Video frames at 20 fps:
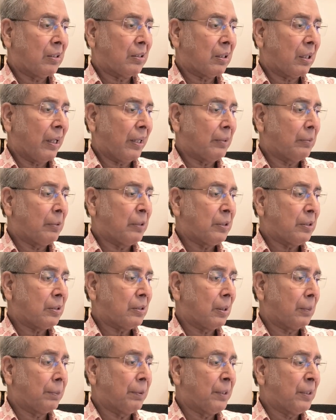
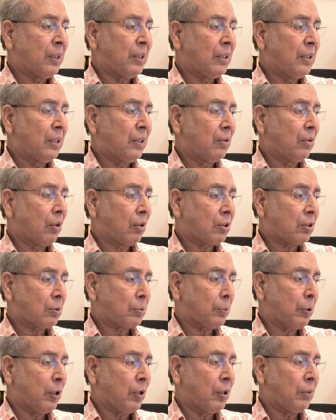alignments repeatedly
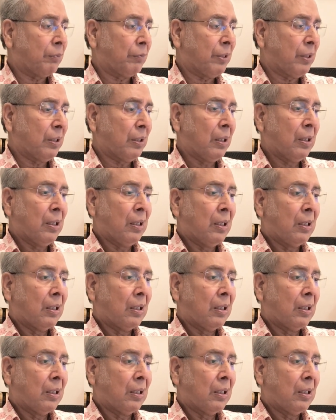correspond with